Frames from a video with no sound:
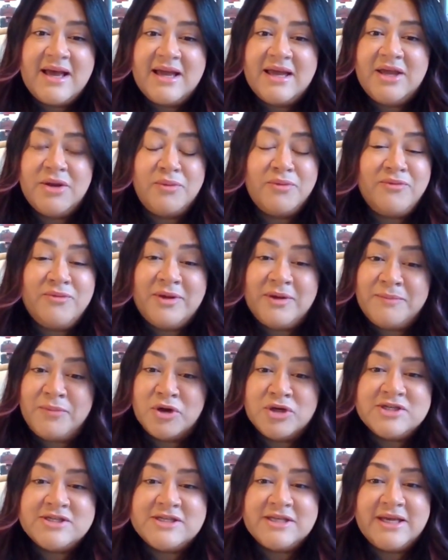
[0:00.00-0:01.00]
You know,
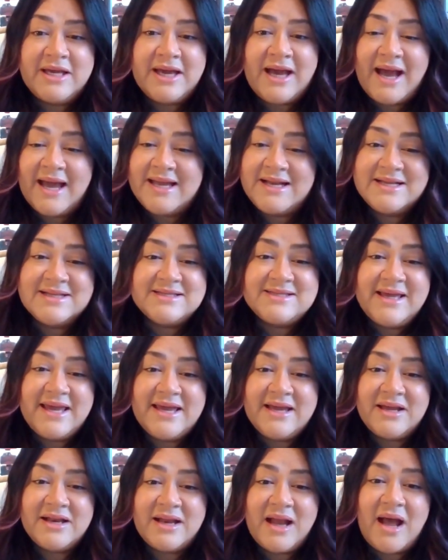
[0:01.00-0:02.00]
personally, I didn't
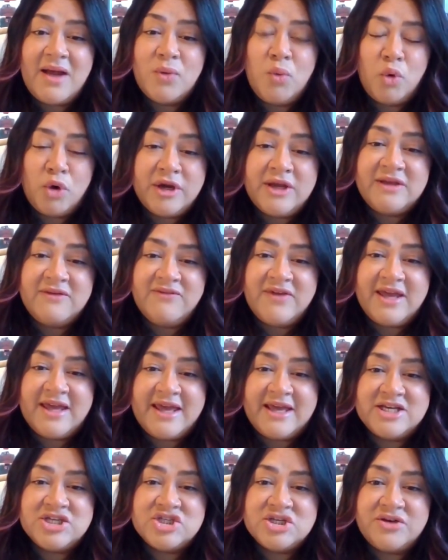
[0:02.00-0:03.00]
take a non working
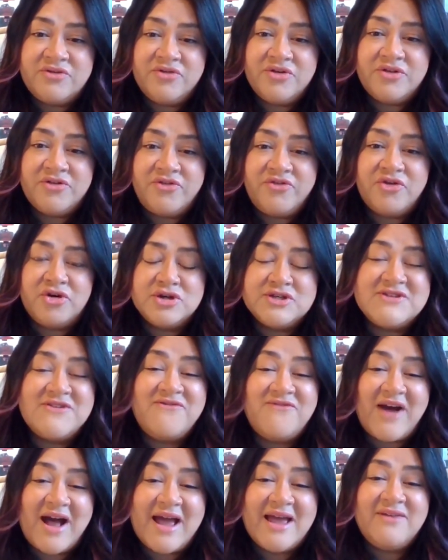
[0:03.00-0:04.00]
vacation for the first
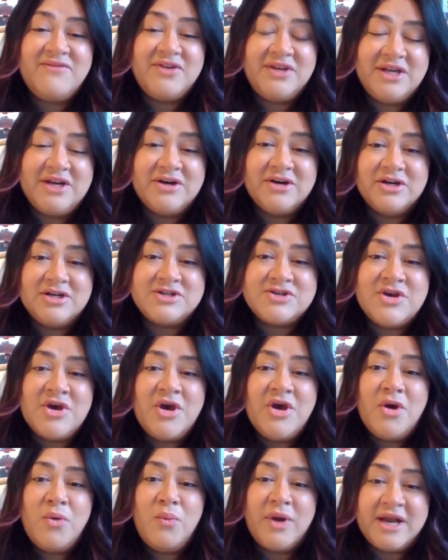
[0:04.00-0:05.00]
five years
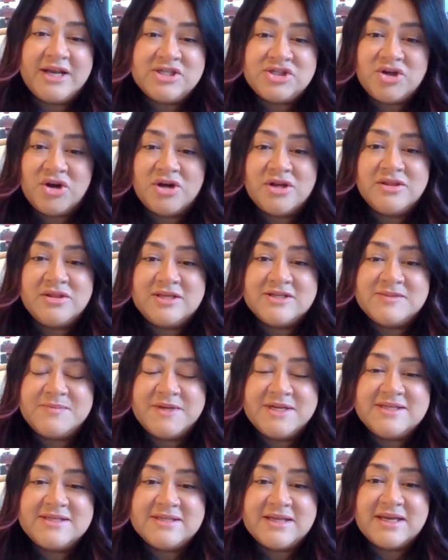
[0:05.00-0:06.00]
when I started this
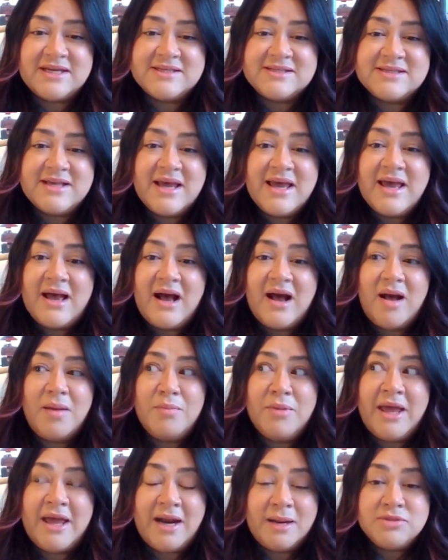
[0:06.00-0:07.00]
business.
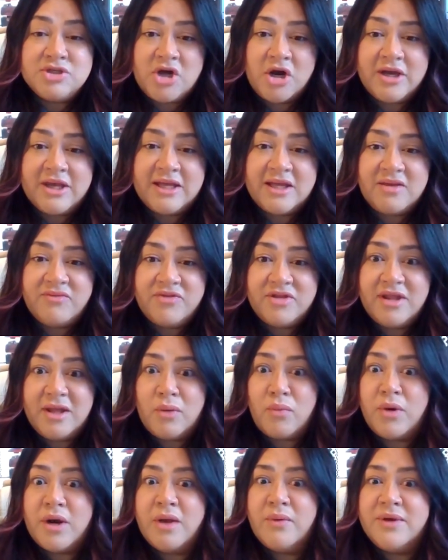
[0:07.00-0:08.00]
Um, and I'm talking even like
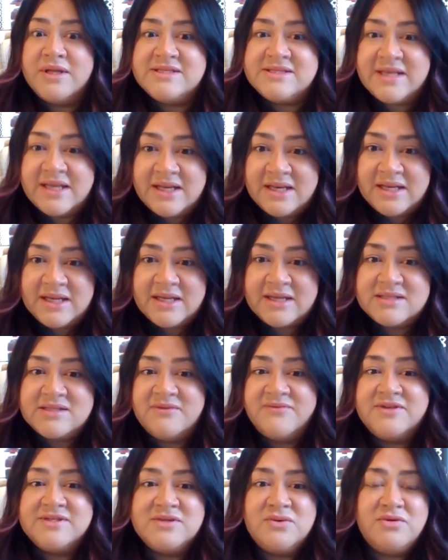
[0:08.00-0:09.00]
when I went to India
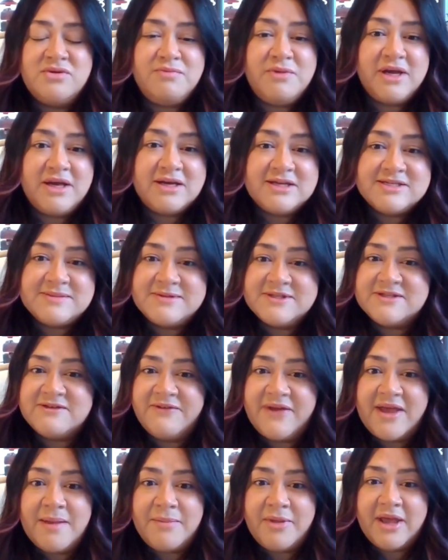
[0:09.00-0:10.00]
to visit with my husband's
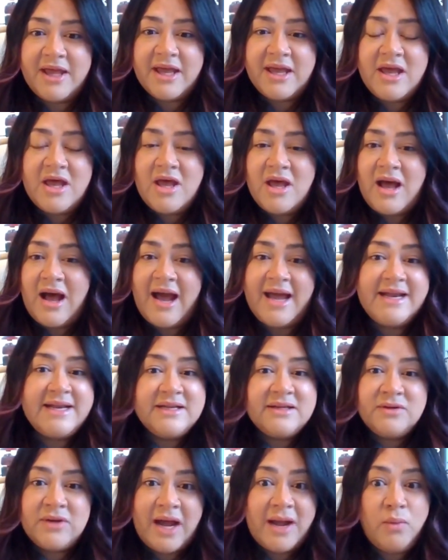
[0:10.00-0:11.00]
family. I
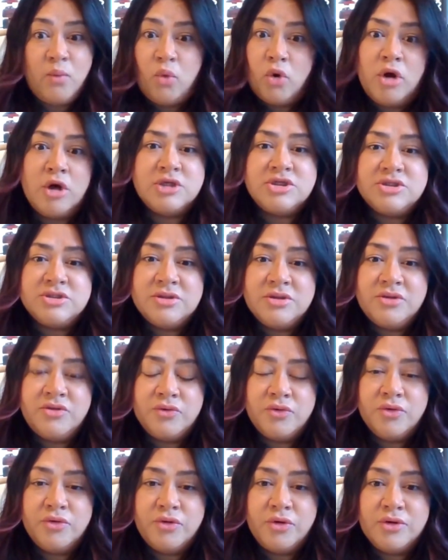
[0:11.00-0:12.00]
didn't, I worked
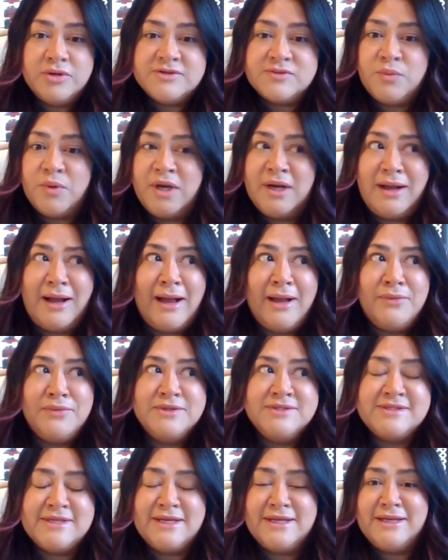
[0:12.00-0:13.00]
through those when I
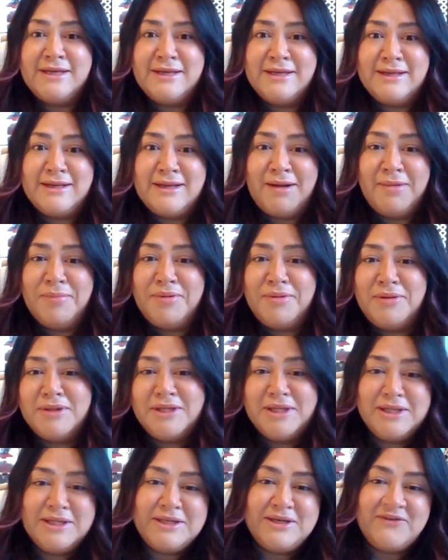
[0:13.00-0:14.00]
was in a
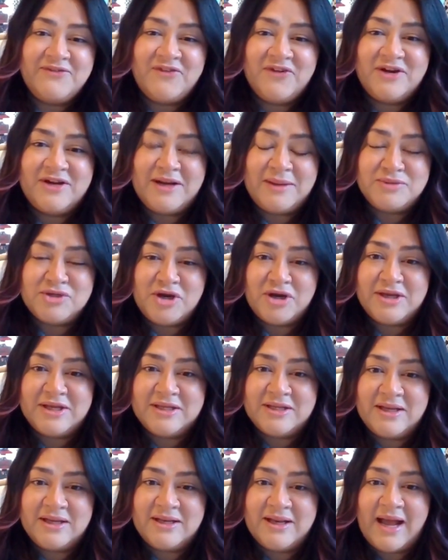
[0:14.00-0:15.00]
completely different, I'm
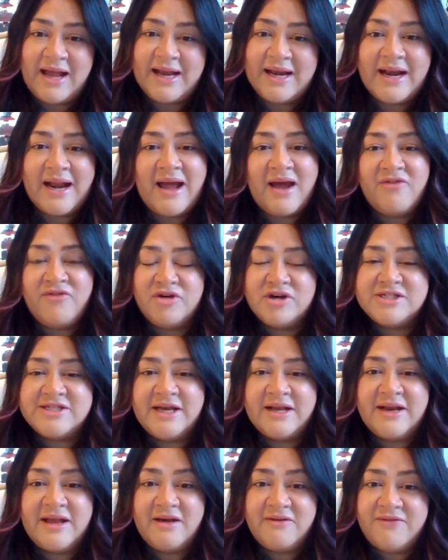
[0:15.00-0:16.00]
talking a nine and a half or a
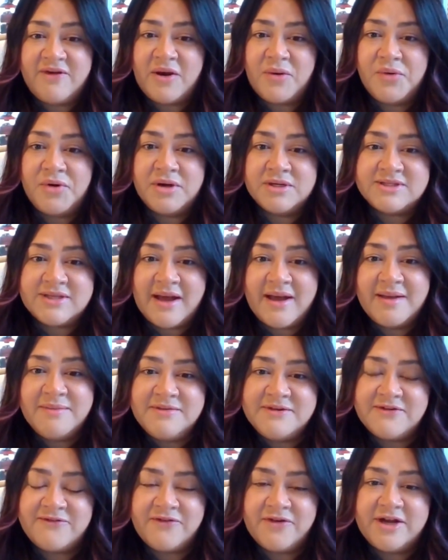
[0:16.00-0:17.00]
ten and a half hour
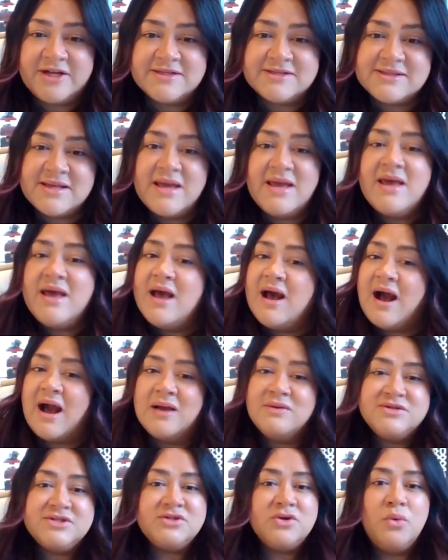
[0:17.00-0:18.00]
time difference.
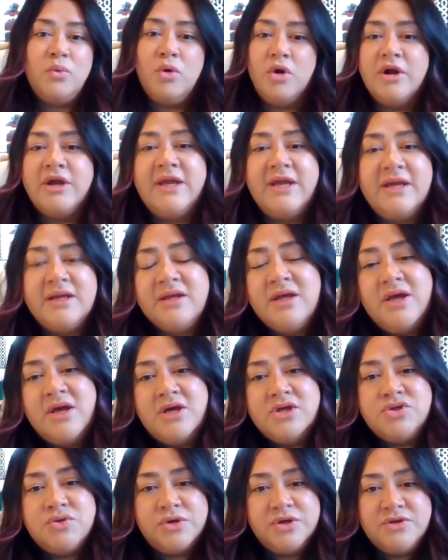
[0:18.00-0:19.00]
I was still working
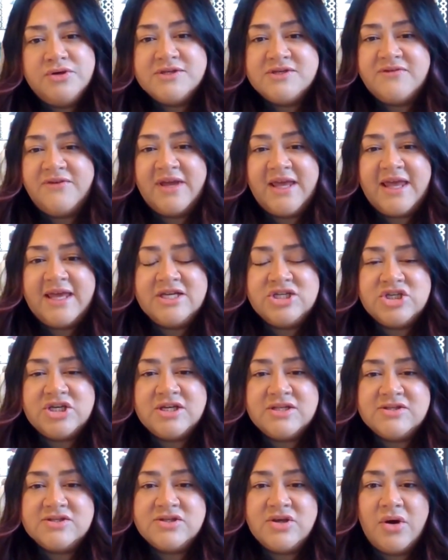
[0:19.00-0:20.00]
during those
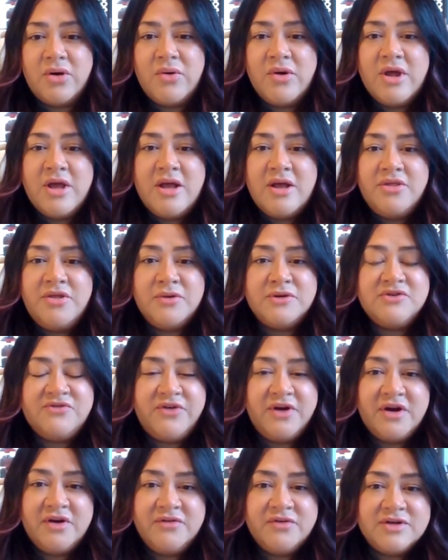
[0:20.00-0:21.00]
vacations. So there was
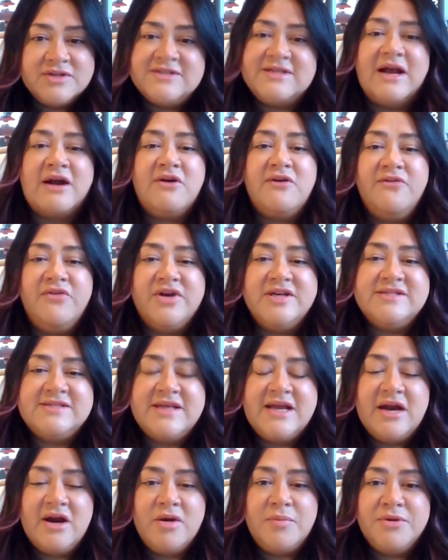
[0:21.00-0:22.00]
very real sacrifice
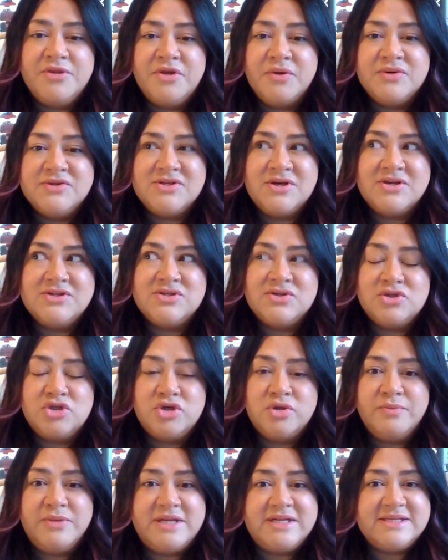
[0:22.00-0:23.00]
there, but there was also
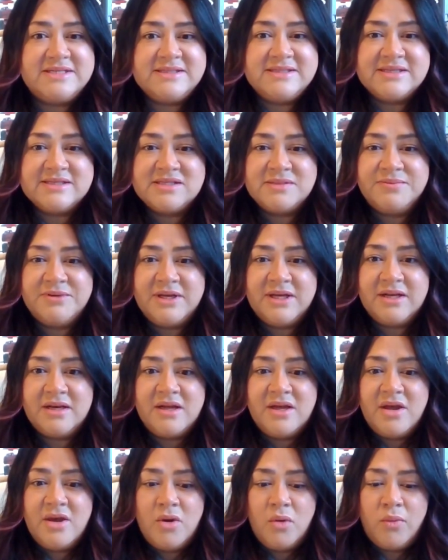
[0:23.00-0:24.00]
tremendous discipline
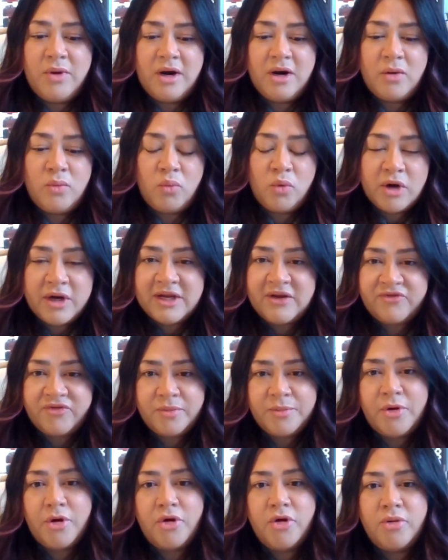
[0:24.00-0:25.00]
where working
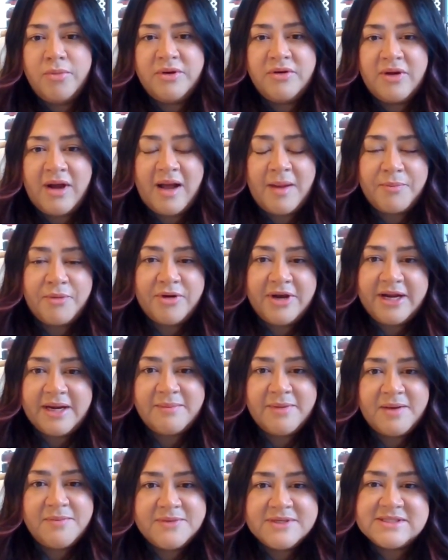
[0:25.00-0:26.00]
from home and operating
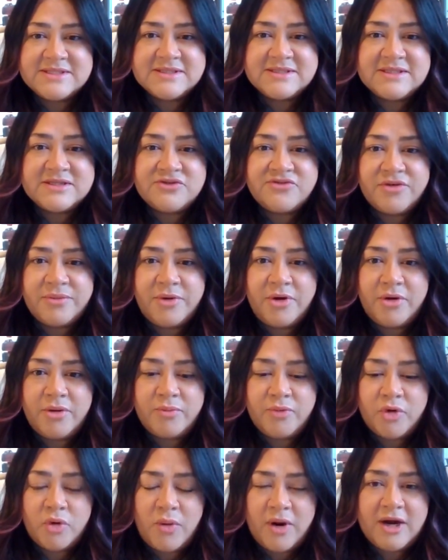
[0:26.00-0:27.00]
my businesses from
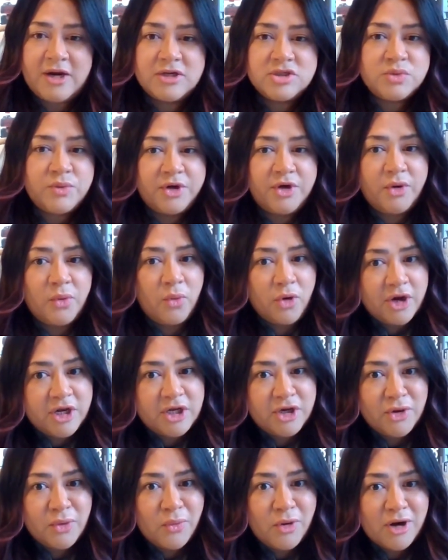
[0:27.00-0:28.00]
home requires when you're
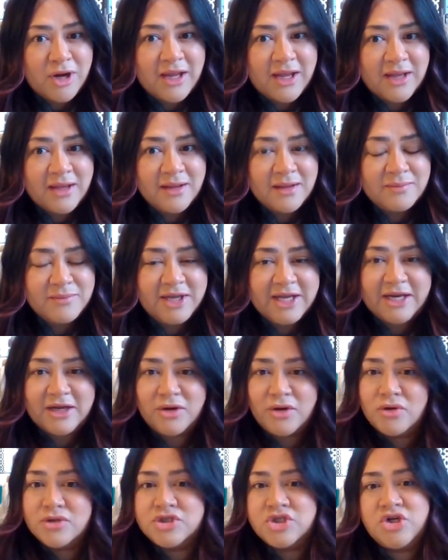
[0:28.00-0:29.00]
working, you're working, meaning
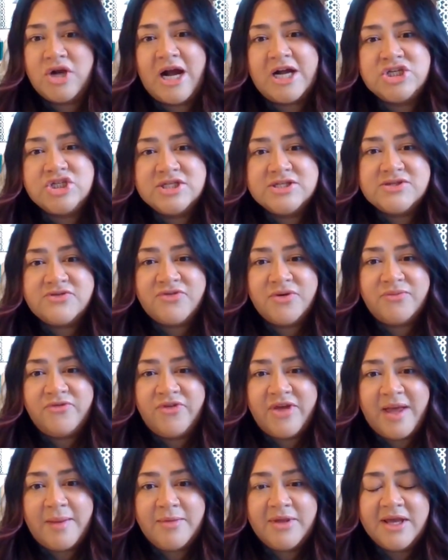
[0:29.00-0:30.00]
no distractions from
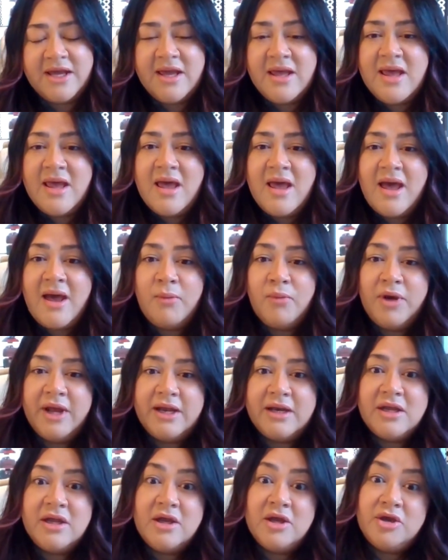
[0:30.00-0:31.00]
family. And
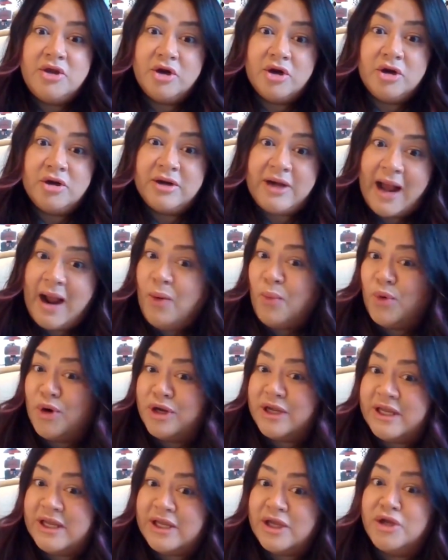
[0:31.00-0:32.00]
when you're not
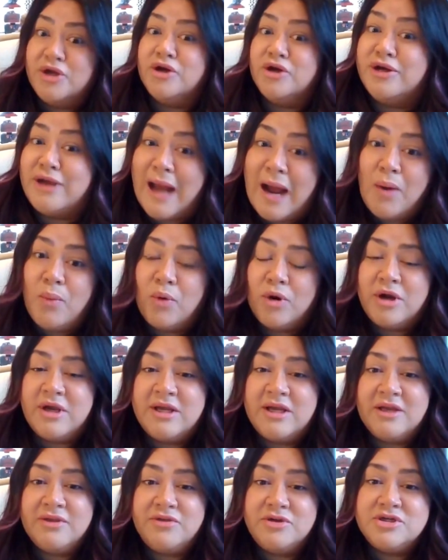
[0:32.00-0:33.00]
working, not
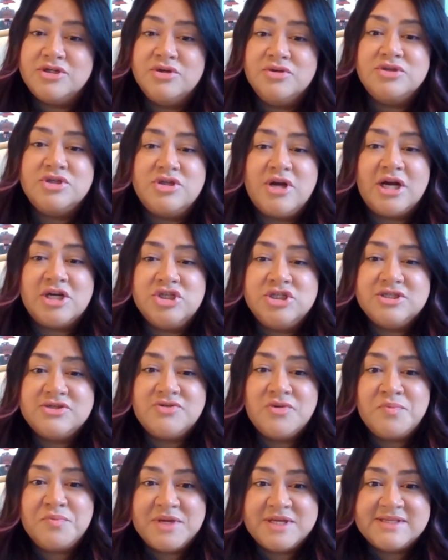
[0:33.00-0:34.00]
working and there's no distractions
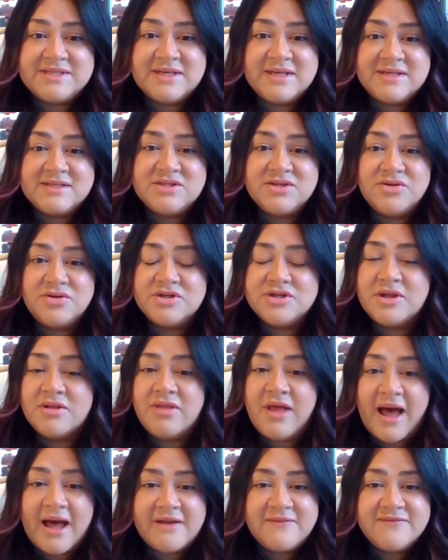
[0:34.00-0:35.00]
from business. So there's a
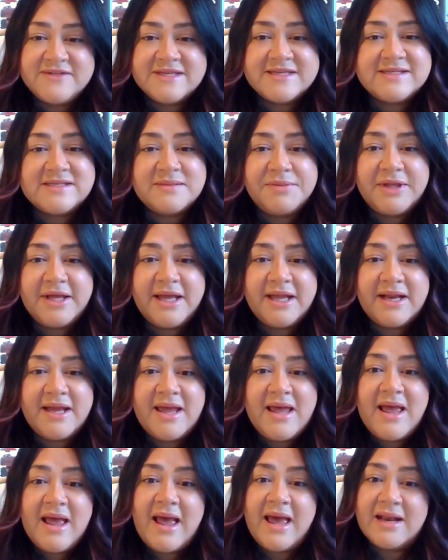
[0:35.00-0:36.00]
lot of discipline
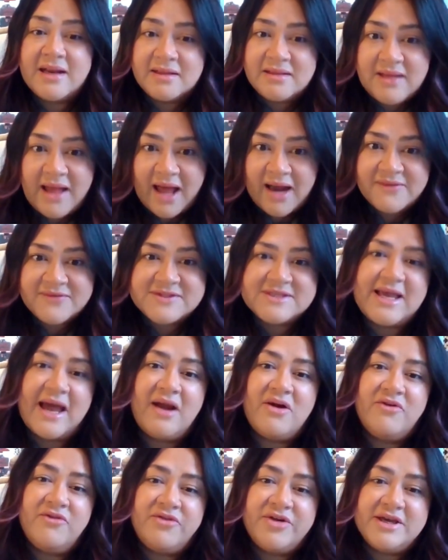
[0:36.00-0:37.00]
and a lot of
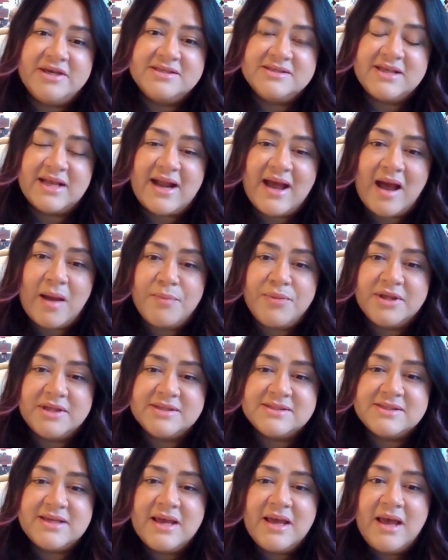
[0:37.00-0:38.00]
sacrifice that
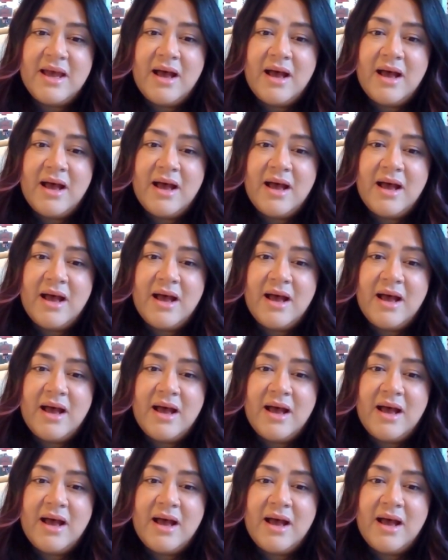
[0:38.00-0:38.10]
happens.